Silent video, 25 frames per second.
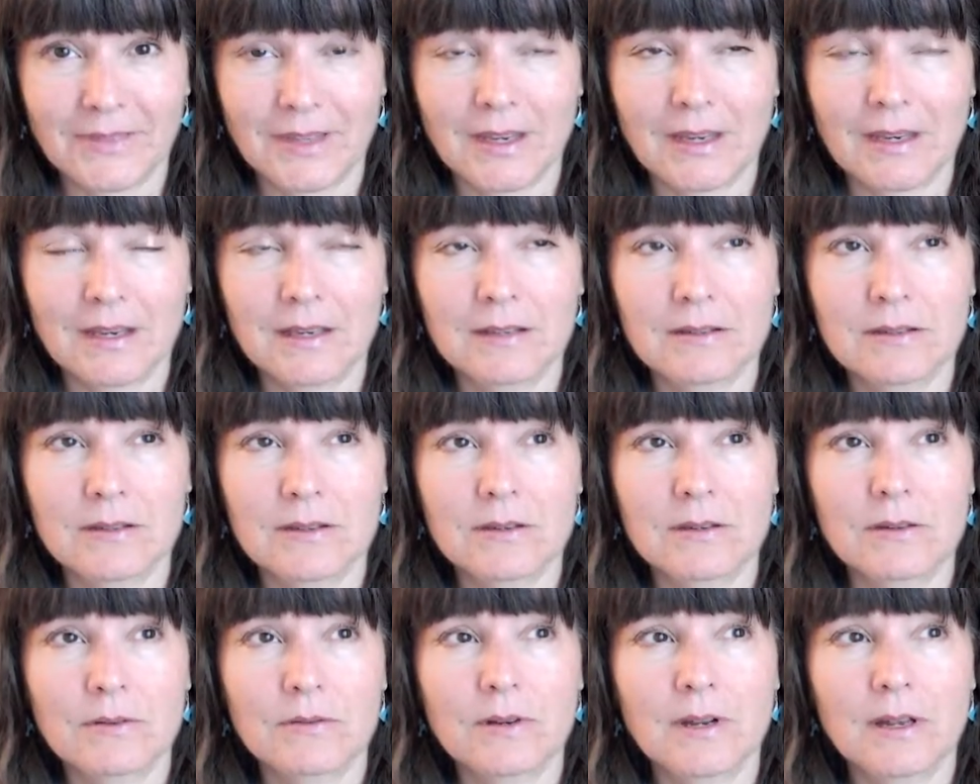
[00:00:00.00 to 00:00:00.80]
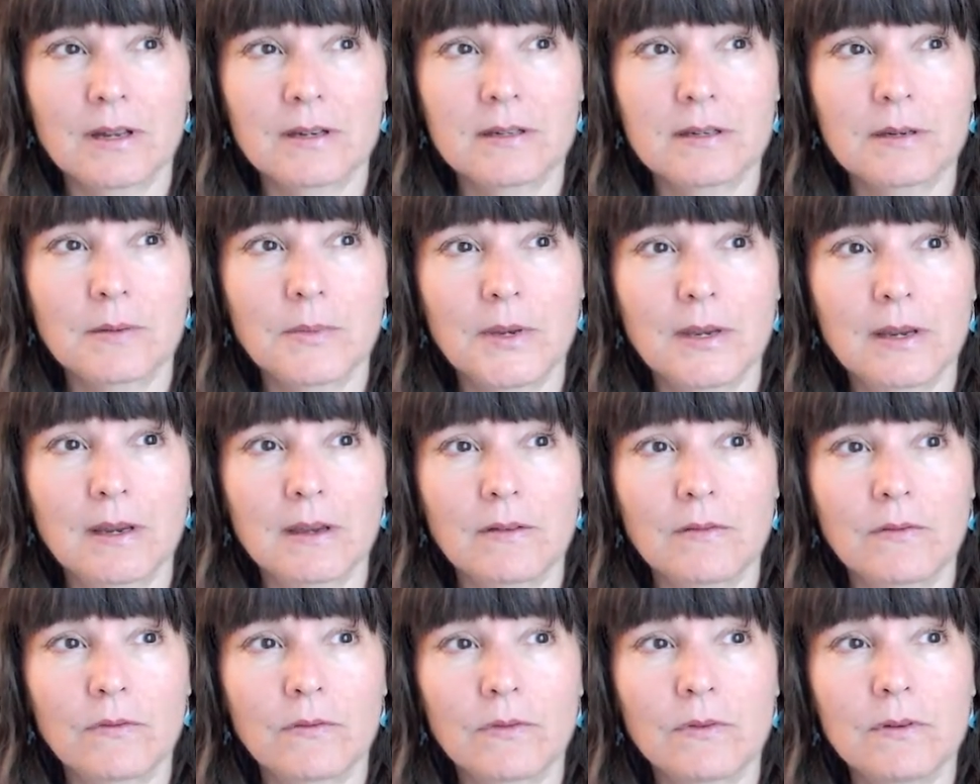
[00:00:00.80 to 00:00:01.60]
And so not to be
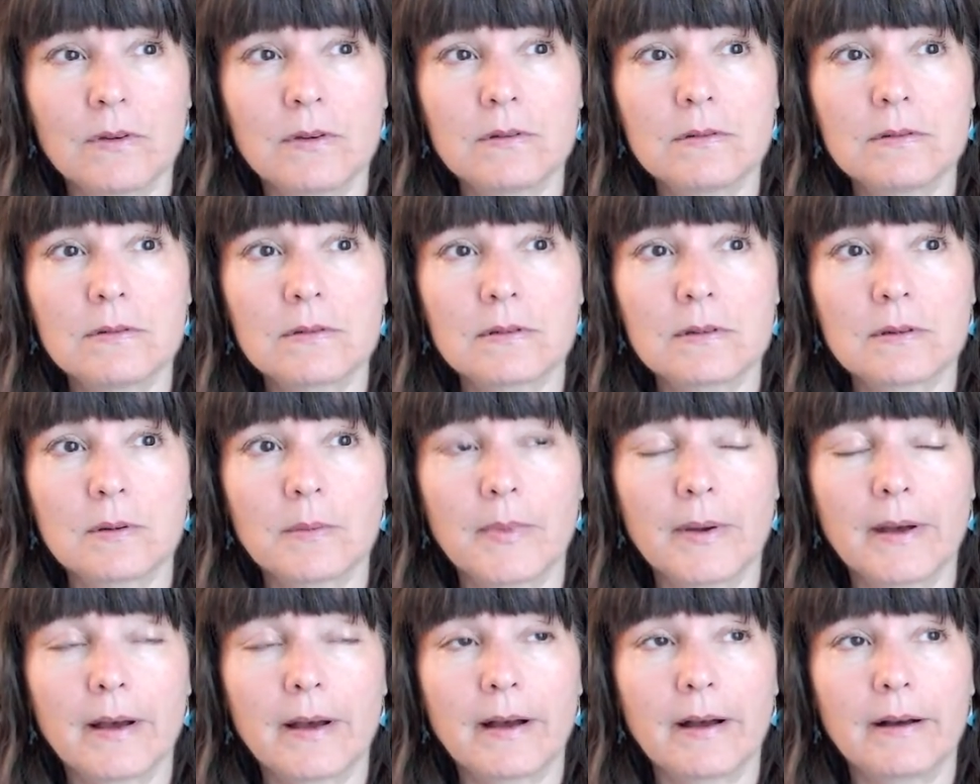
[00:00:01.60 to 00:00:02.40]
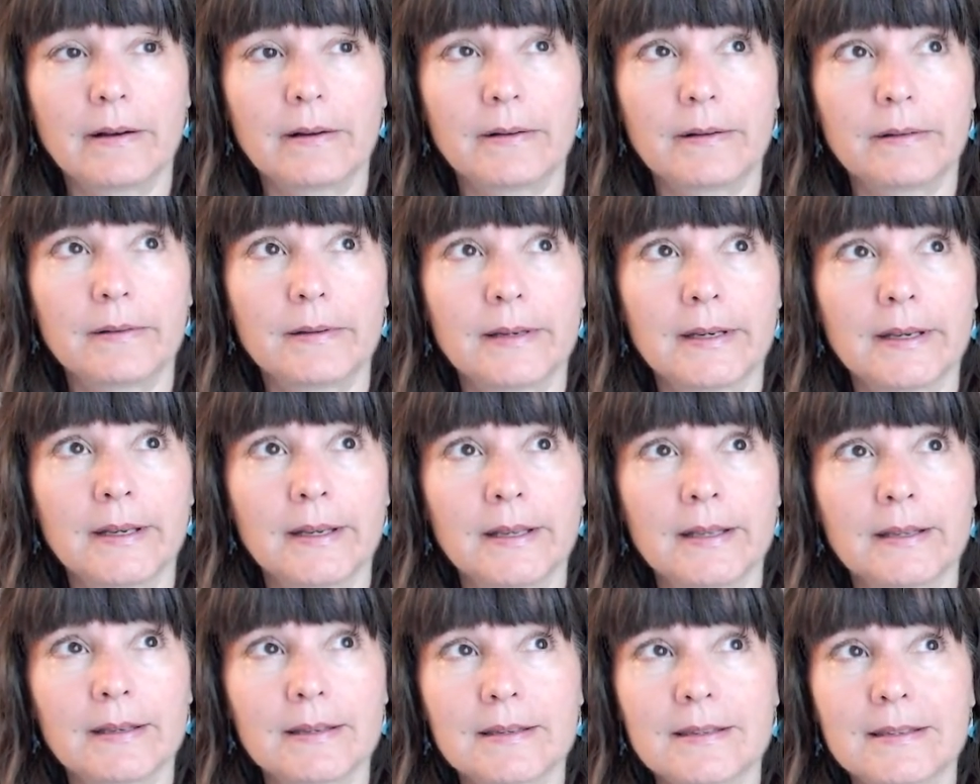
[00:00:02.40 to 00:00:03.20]
confused about
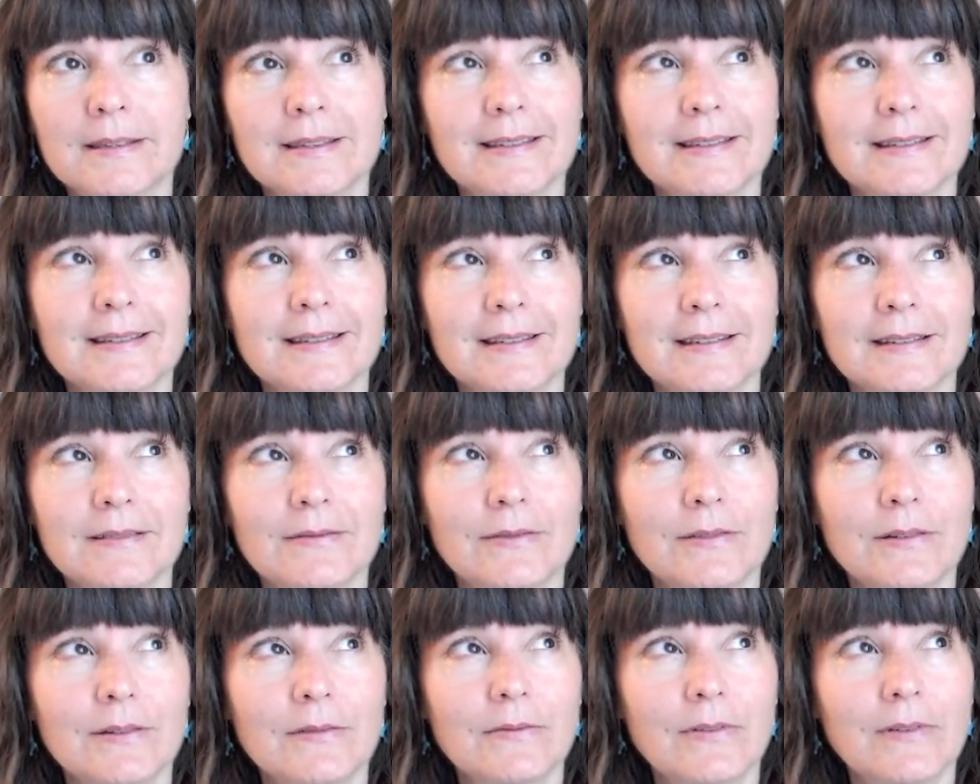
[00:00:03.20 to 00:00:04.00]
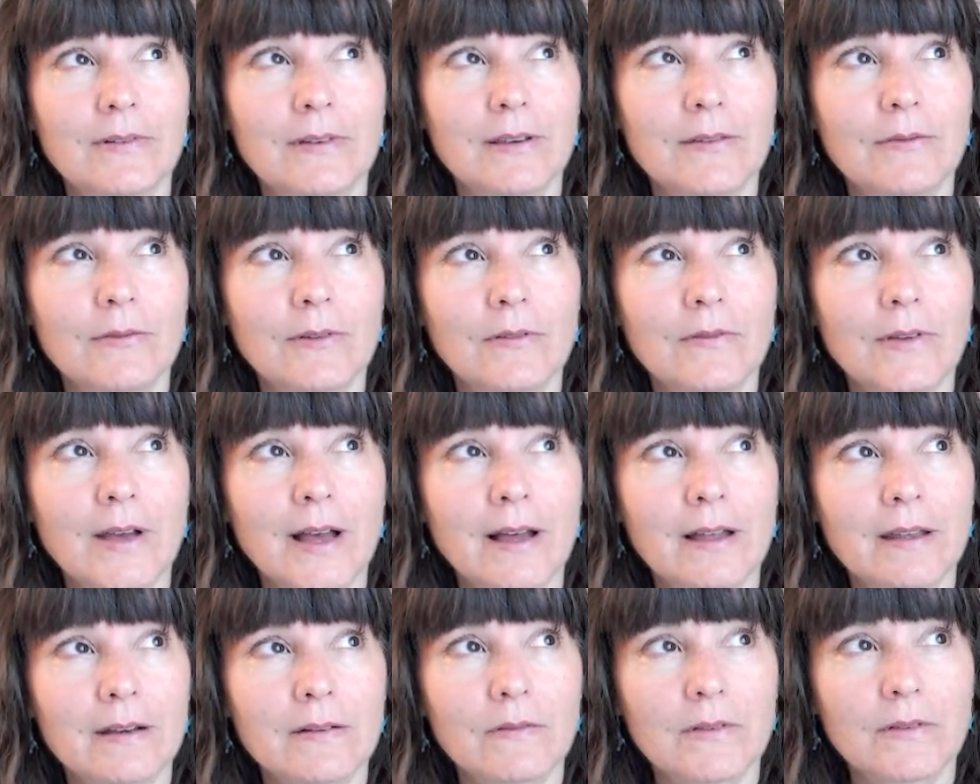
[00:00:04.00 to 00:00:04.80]
this, if you've
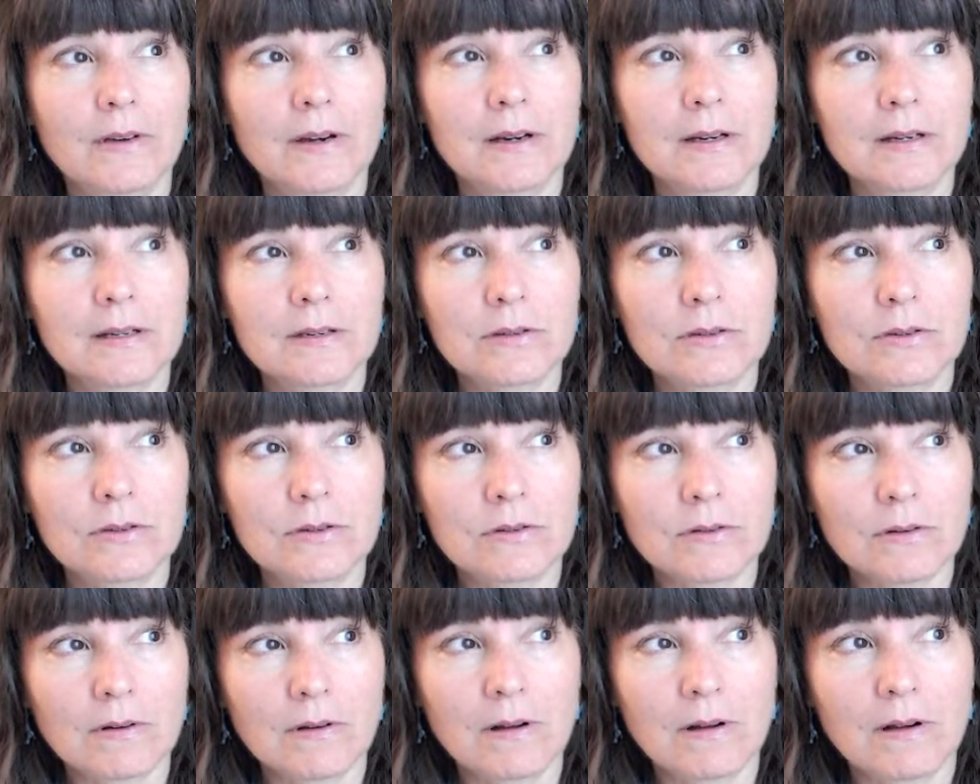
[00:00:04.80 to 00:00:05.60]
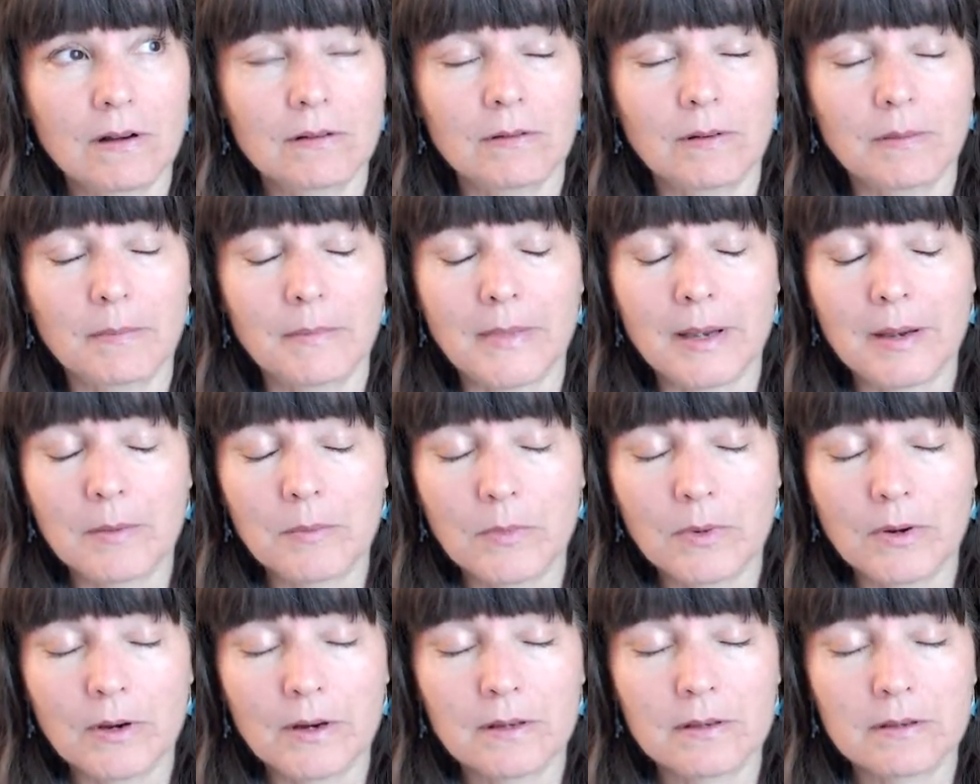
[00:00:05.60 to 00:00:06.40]
had a very strong
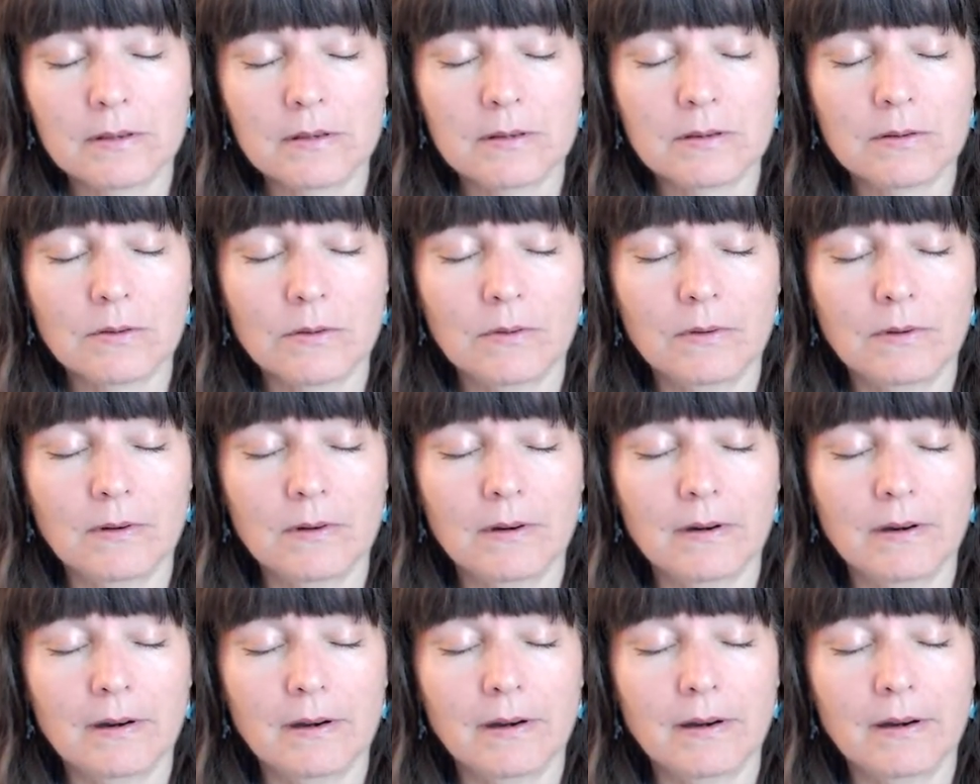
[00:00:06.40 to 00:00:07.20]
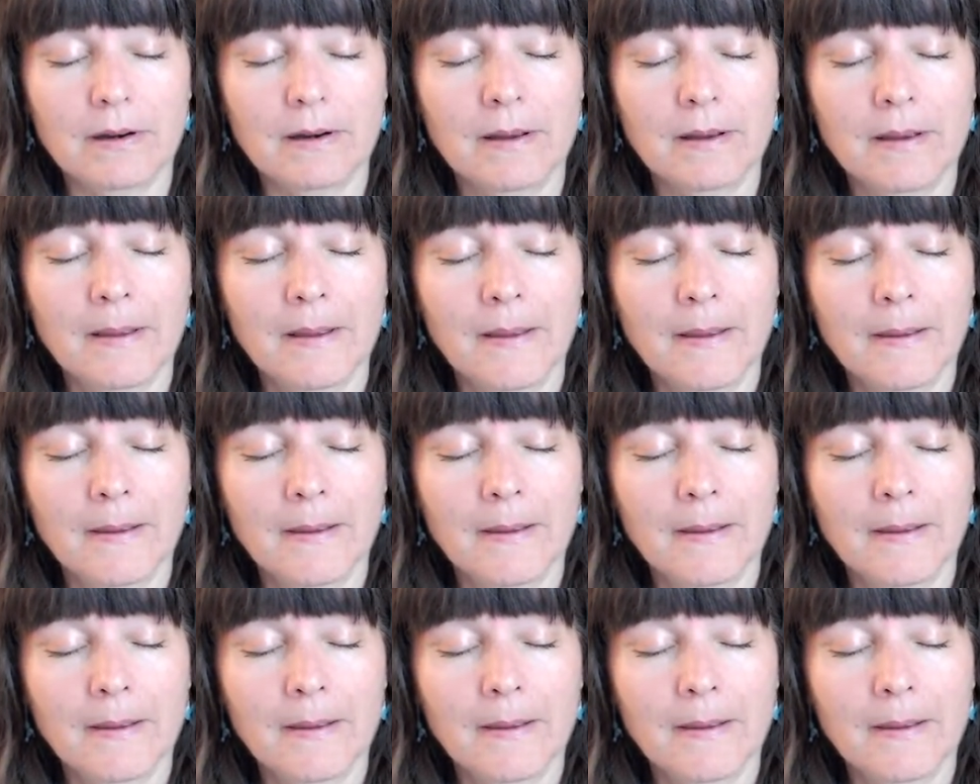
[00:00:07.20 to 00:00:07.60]
remembrance or